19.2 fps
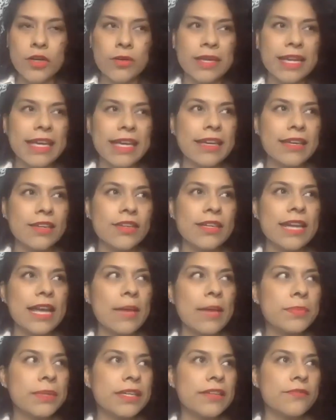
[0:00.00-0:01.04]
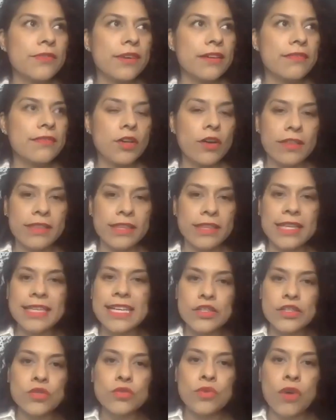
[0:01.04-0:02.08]
like, you're not being very authentic.
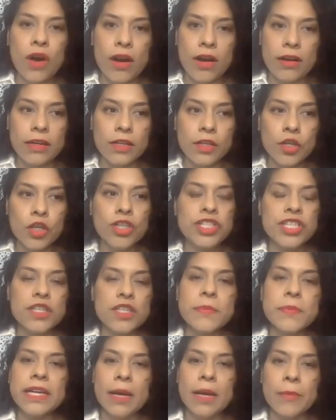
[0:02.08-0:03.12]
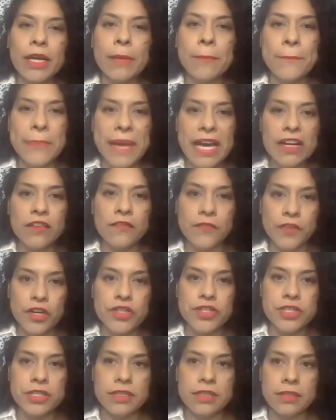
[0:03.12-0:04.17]
Yes, you are. You're just becoming a better
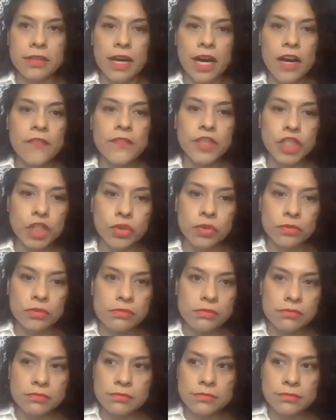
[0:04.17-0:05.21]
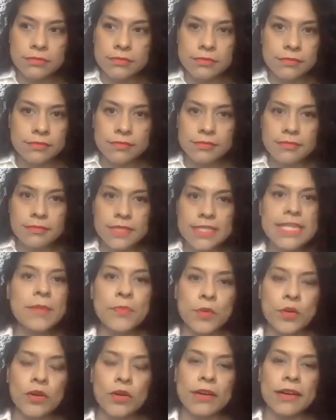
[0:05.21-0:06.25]
version of you.
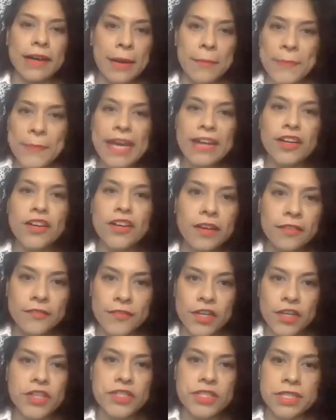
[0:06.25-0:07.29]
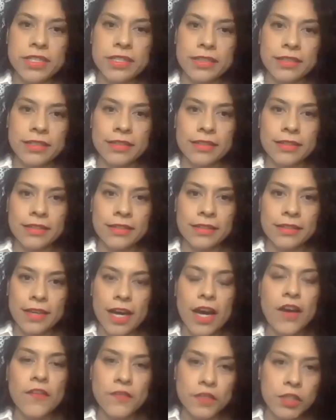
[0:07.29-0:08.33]
Simple, a better version
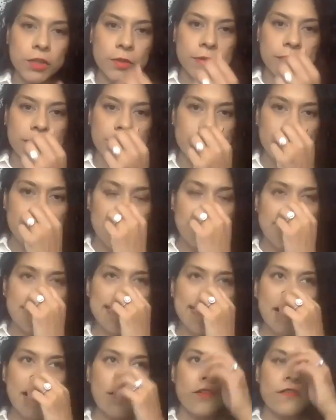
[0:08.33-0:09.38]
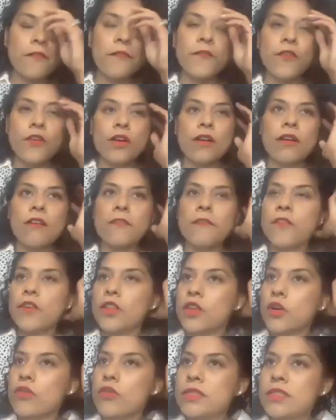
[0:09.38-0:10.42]
of you. Now, for
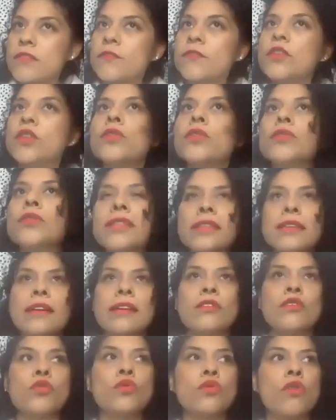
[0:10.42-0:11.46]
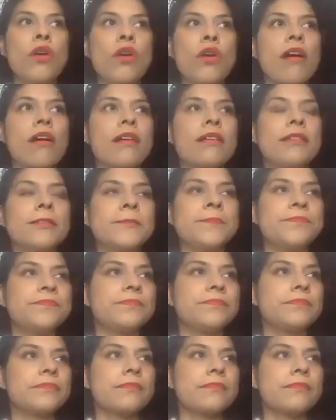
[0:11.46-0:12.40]
those of you who are,